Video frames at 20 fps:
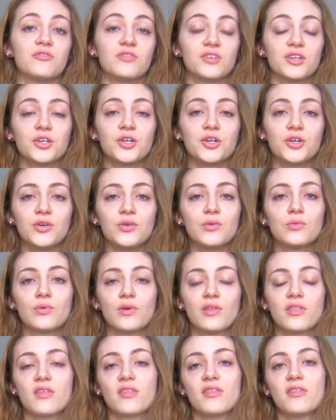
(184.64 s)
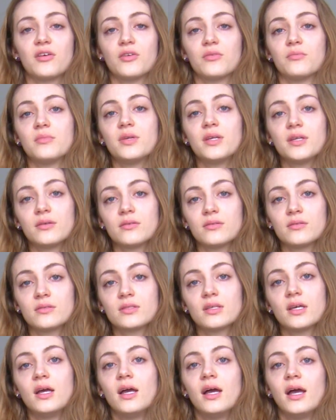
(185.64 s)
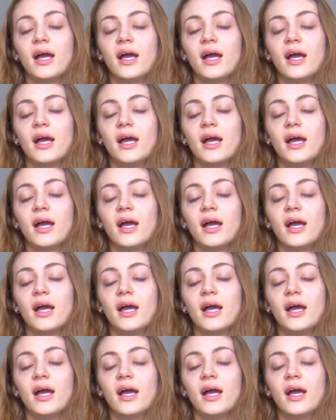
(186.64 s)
vinegar with their meals